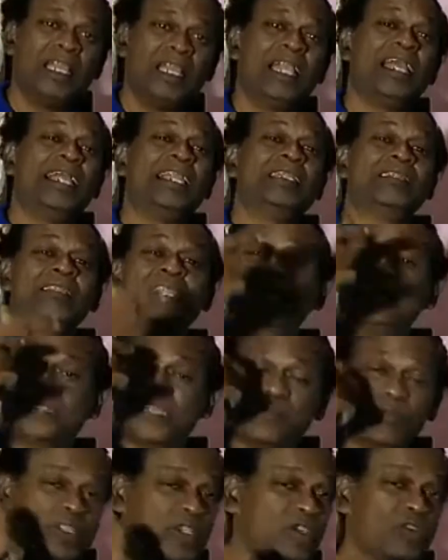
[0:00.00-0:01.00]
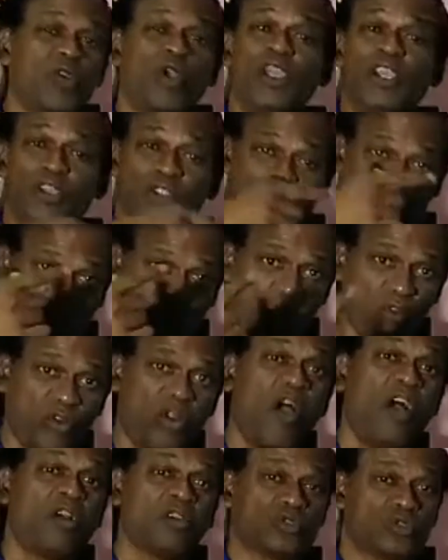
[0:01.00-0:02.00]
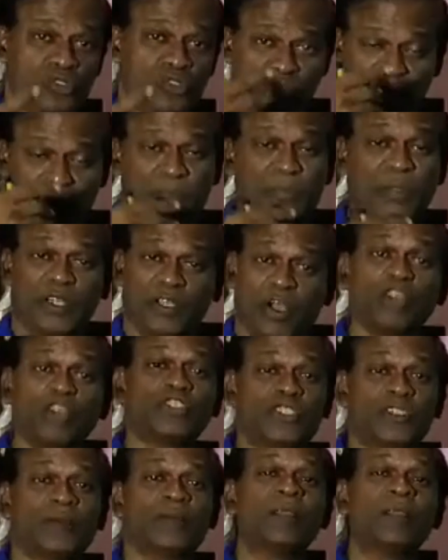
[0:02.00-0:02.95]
and something going to go wrong. So you take precaution.